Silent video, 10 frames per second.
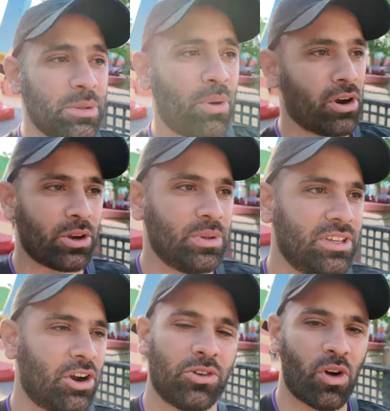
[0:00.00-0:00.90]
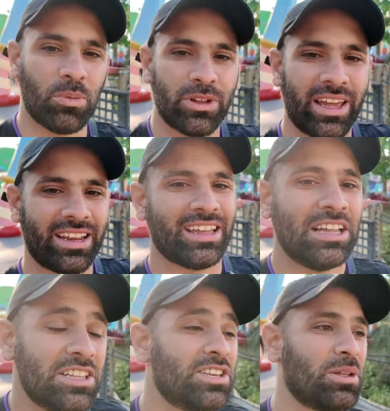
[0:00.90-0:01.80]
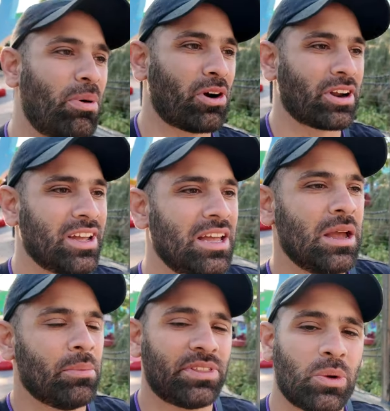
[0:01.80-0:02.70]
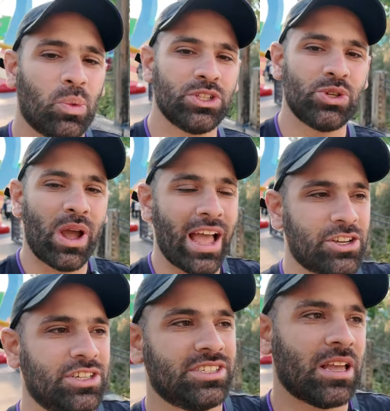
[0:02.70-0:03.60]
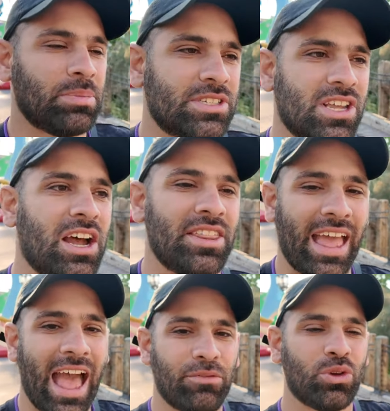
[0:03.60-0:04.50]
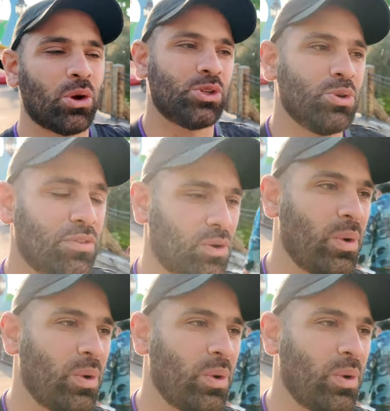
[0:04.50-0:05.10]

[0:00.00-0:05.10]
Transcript: the park, we did our normal getting into the park. But then once you actually step inside, they have you go two different